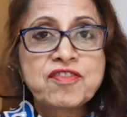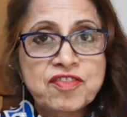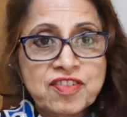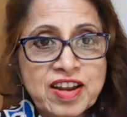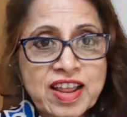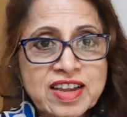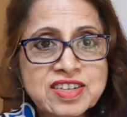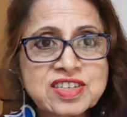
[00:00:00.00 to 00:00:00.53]

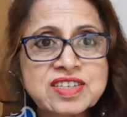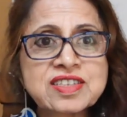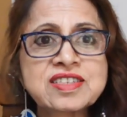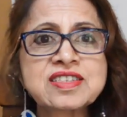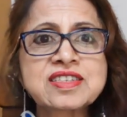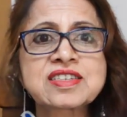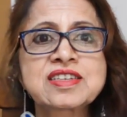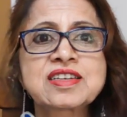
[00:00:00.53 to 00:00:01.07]

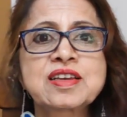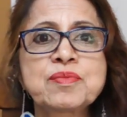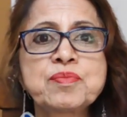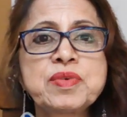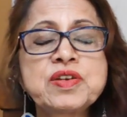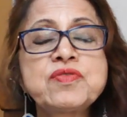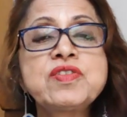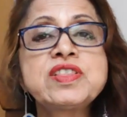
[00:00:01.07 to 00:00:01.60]
Fractions
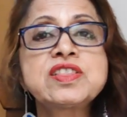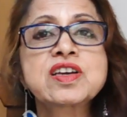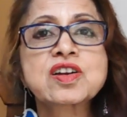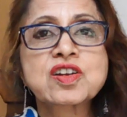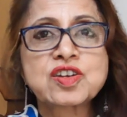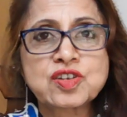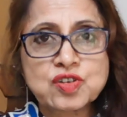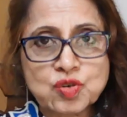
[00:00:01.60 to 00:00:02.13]
between the
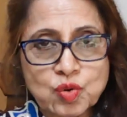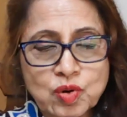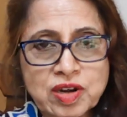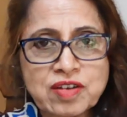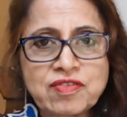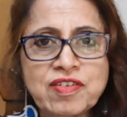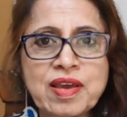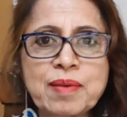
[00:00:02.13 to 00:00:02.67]

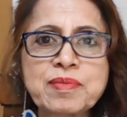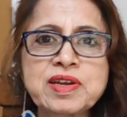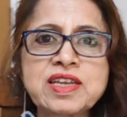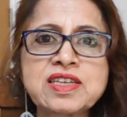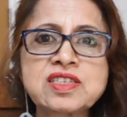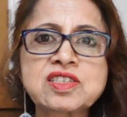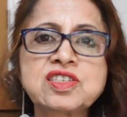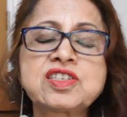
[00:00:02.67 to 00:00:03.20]
controller
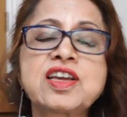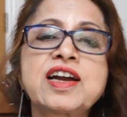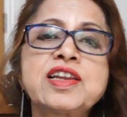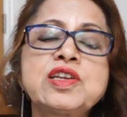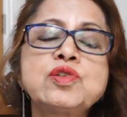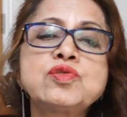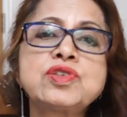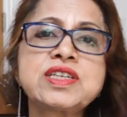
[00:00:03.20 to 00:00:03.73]
families
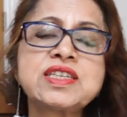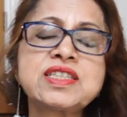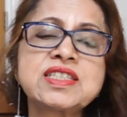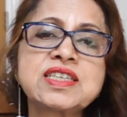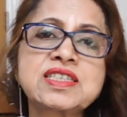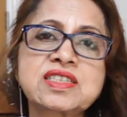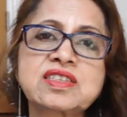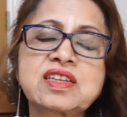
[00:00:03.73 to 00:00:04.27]
diluted
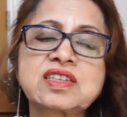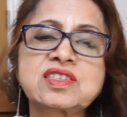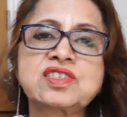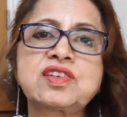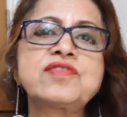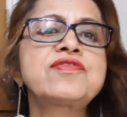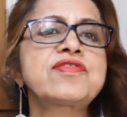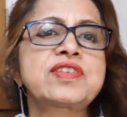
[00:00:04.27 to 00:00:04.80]
this
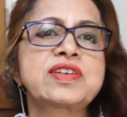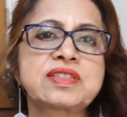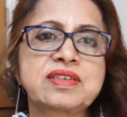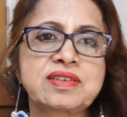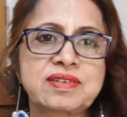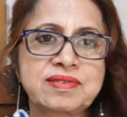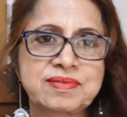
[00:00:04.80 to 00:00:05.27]
structure further.